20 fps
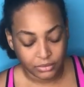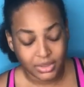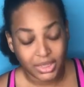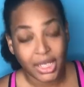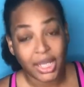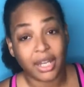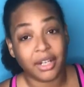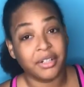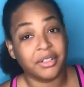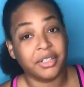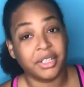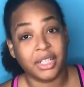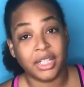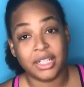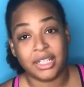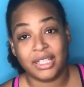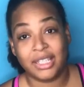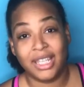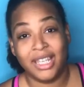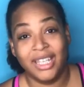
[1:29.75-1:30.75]
The hair
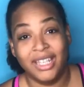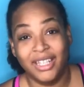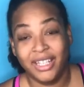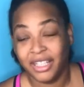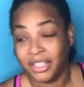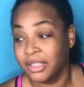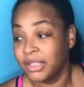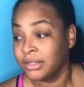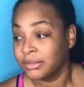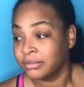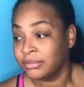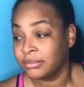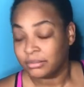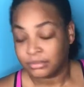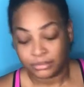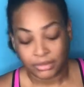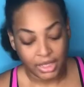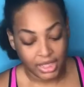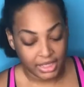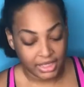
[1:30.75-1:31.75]
does stink.
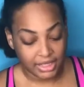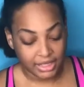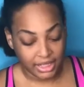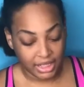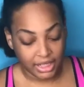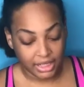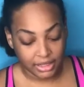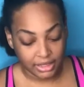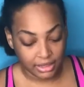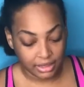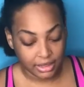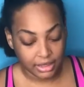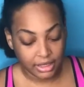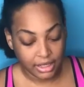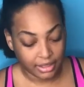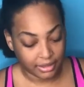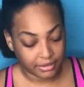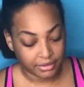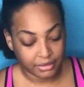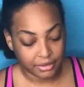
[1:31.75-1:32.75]
It stinks. This
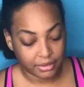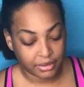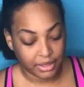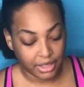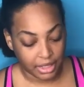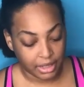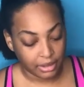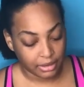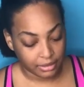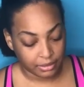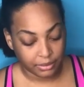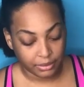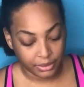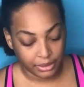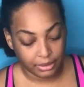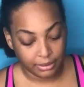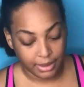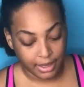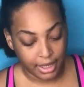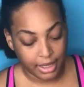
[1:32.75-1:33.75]
hair stinks
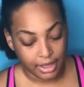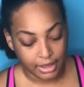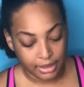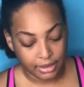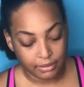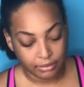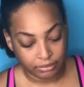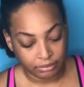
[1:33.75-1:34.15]
really bad.